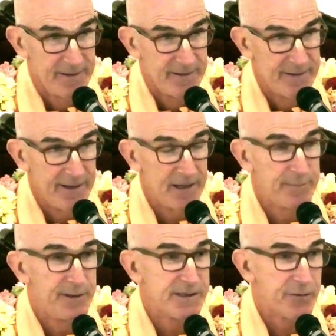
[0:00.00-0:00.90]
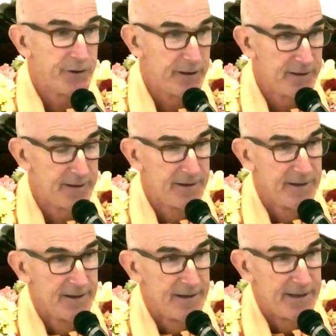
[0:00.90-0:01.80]
The enemy is within.
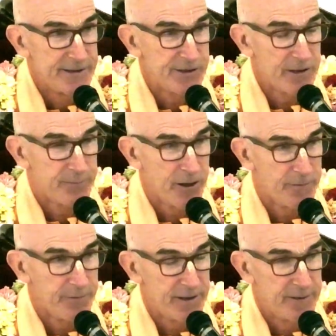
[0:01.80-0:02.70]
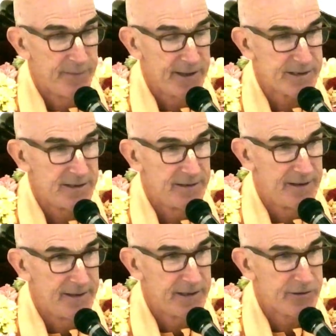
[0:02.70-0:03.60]
And Srila Prabhupada, he makes an
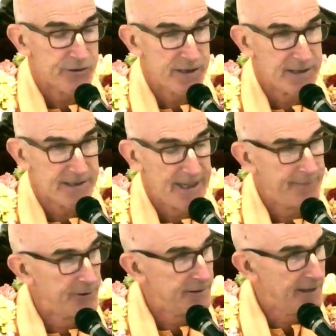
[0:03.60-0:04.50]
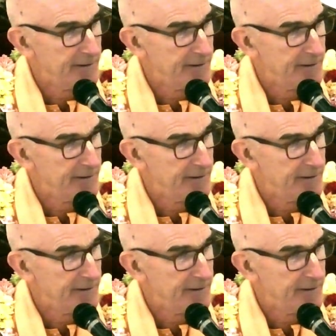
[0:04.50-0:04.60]
interesting statement that